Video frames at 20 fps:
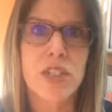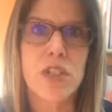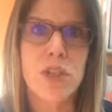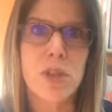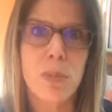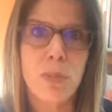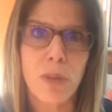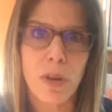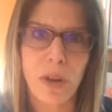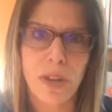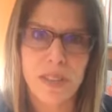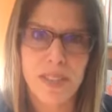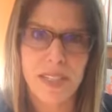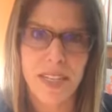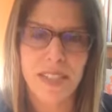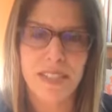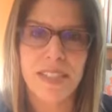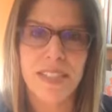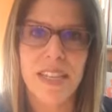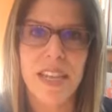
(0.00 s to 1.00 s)
you
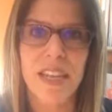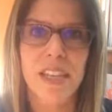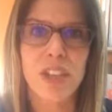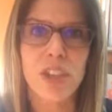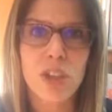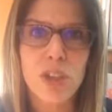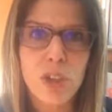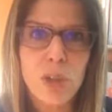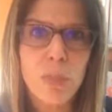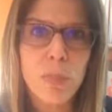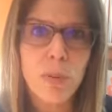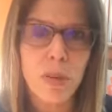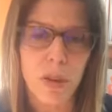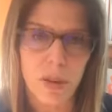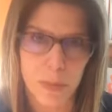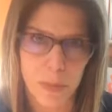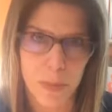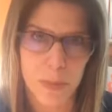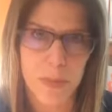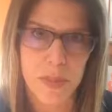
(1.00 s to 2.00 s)
process, and you
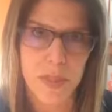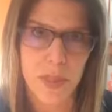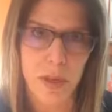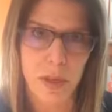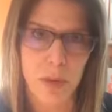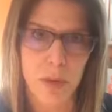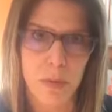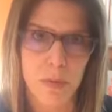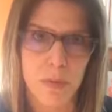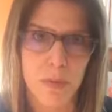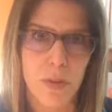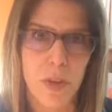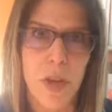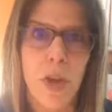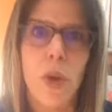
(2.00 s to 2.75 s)
problem solve,